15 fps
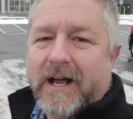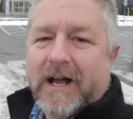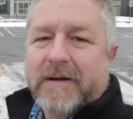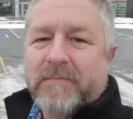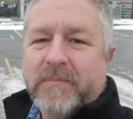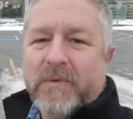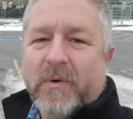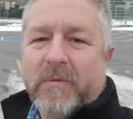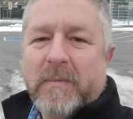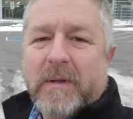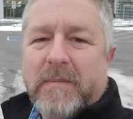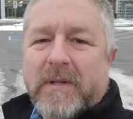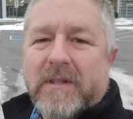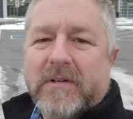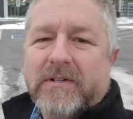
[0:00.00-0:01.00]
um, or
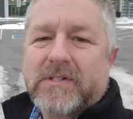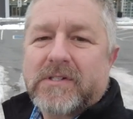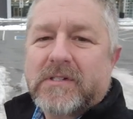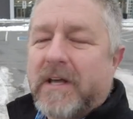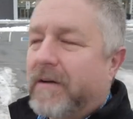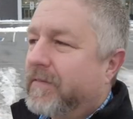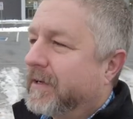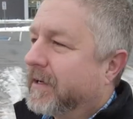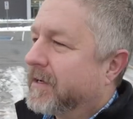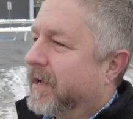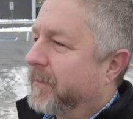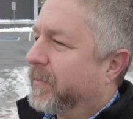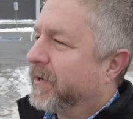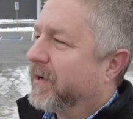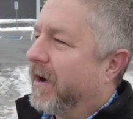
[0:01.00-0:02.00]
maybe they're just having a
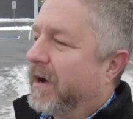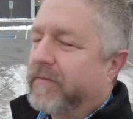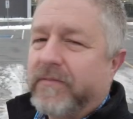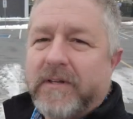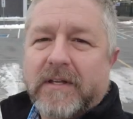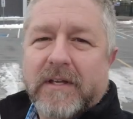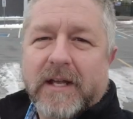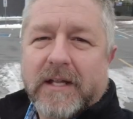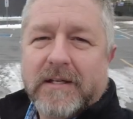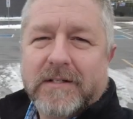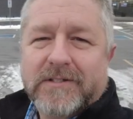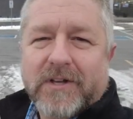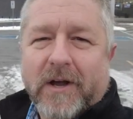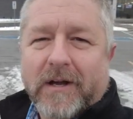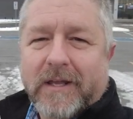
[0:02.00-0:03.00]
cup of coffee and
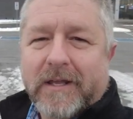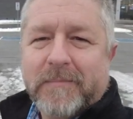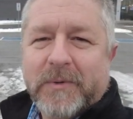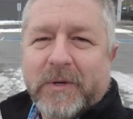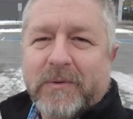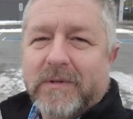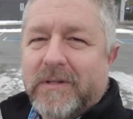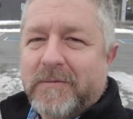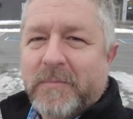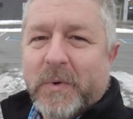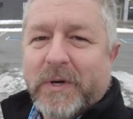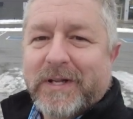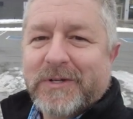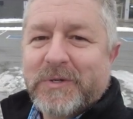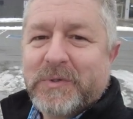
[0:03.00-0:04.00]
talking about the
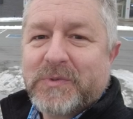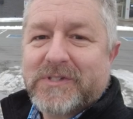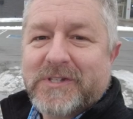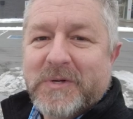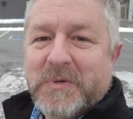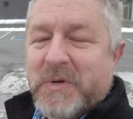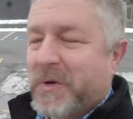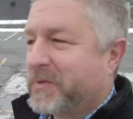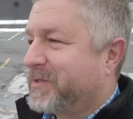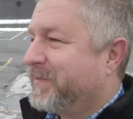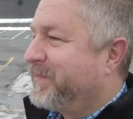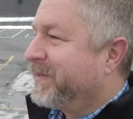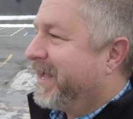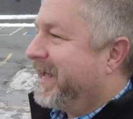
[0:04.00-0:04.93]
morning news. Who knows?